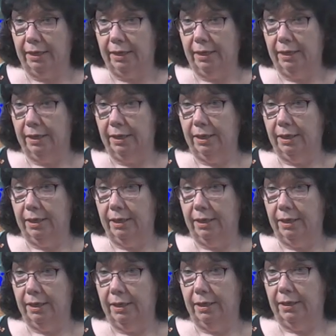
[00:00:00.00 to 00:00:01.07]

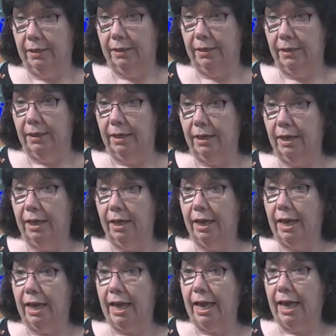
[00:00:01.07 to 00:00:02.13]

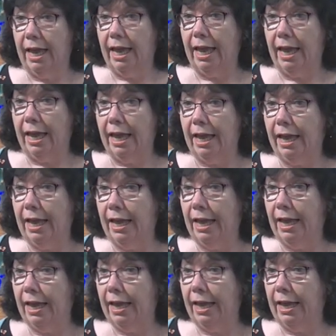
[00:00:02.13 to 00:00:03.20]
[no speech]